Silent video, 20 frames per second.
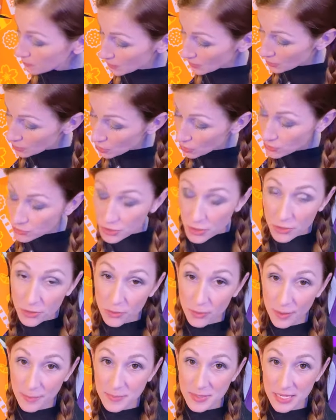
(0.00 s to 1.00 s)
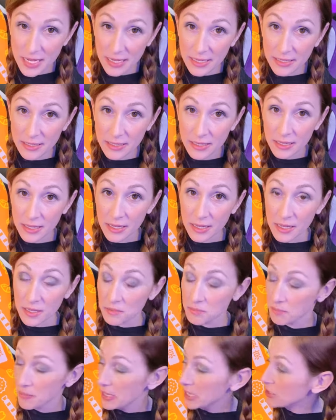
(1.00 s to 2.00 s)
go to their website,
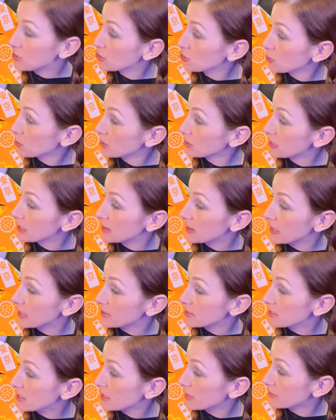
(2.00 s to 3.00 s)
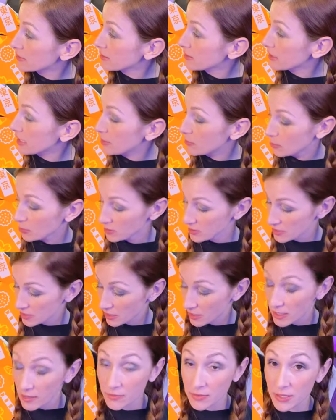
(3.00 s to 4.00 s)
make sure that it's got the label, it's got
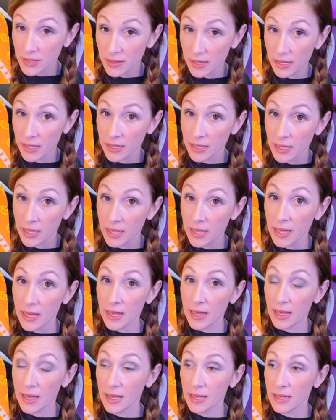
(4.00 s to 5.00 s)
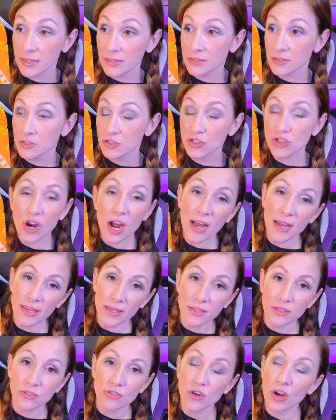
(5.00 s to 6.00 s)
everything, and try
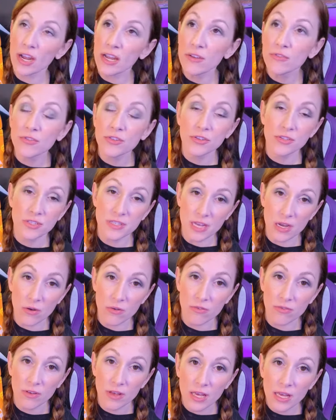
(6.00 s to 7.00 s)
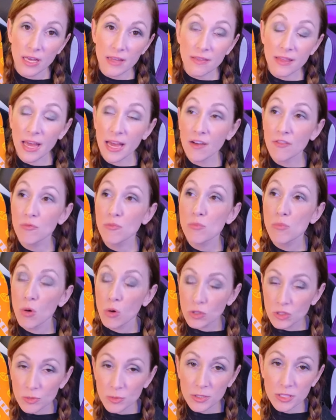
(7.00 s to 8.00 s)
it. Try it for yourself. They have
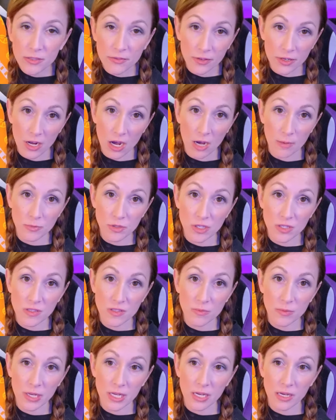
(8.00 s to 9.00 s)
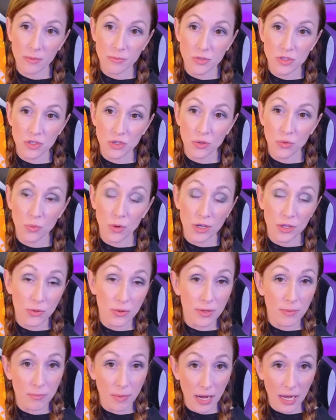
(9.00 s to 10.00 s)
multiple different options when it comes to what you
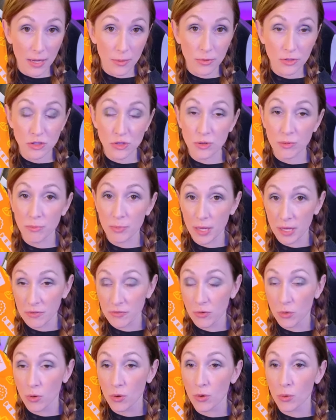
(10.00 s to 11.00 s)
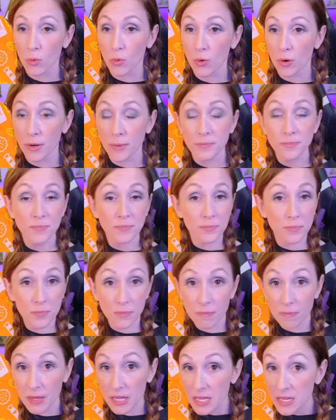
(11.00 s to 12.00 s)
can buy, what you can pay for, or
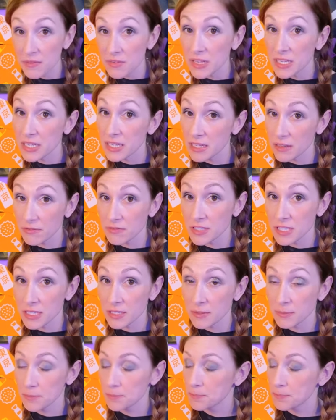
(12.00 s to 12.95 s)
even gifted.